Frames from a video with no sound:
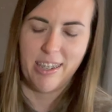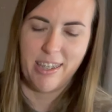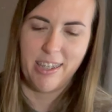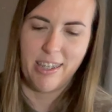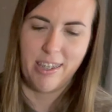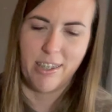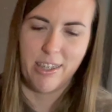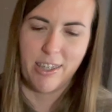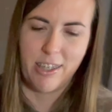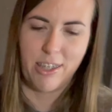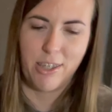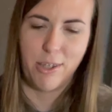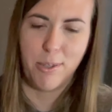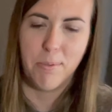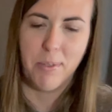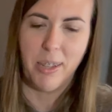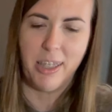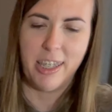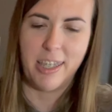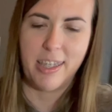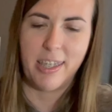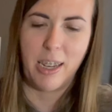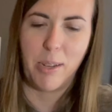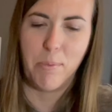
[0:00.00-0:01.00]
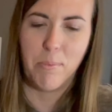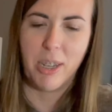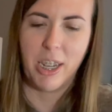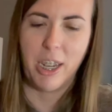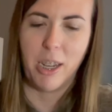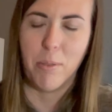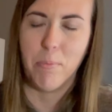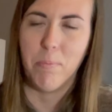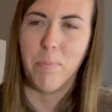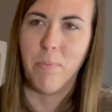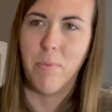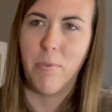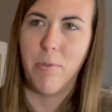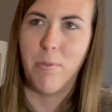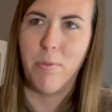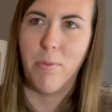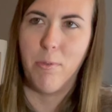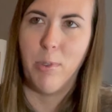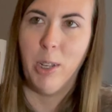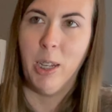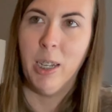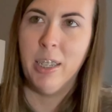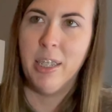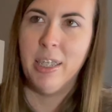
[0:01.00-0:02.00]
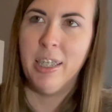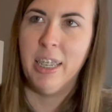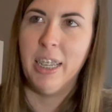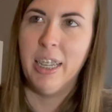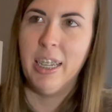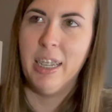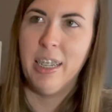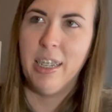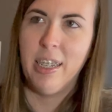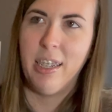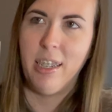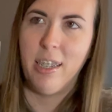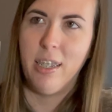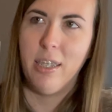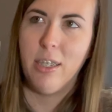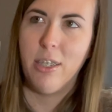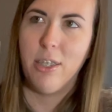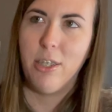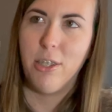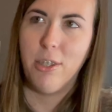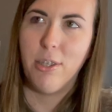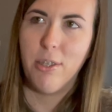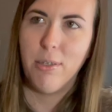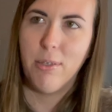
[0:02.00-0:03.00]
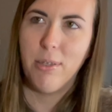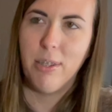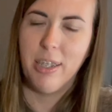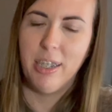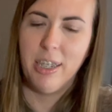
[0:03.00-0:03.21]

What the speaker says: Let's do them at the same time. 1, 2,